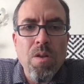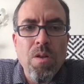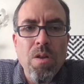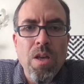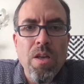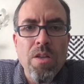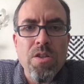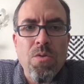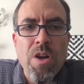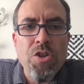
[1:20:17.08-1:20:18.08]
it's
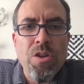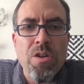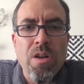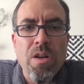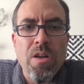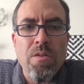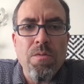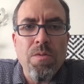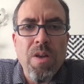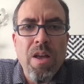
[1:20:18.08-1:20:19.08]
a question
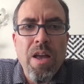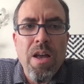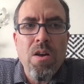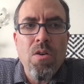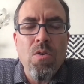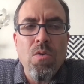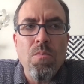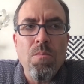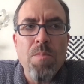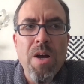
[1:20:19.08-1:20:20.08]
of how
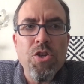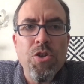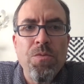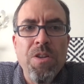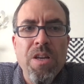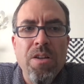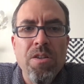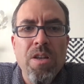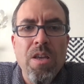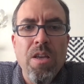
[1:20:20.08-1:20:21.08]
much
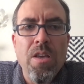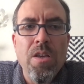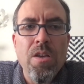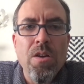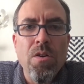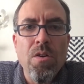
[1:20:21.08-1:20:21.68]
fidelity